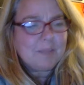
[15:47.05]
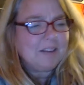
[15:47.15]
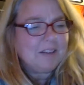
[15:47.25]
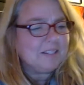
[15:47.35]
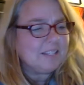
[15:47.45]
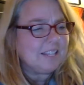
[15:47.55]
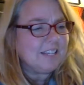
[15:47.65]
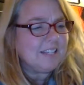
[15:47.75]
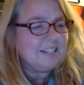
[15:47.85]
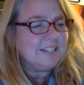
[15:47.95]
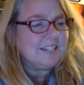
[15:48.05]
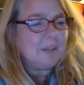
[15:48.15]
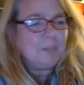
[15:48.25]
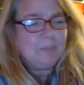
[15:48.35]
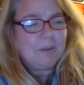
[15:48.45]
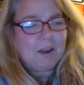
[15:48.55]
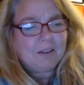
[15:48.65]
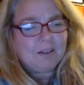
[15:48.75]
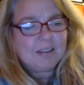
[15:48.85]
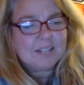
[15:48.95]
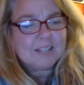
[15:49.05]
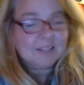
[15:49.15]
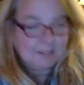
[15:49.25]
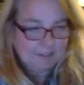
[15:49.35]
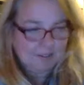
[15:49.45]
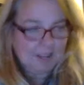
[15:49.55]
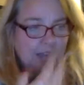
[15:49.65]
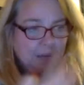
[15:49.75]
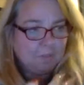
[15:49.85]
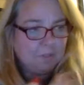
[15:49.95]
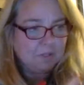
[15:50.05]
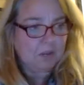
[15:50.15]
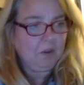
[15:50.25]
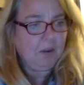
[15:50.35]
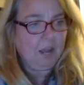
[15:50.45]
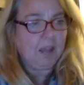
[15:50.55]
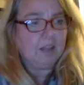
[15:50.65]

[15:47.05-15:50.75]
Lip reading: better skin, some progress, and a persona.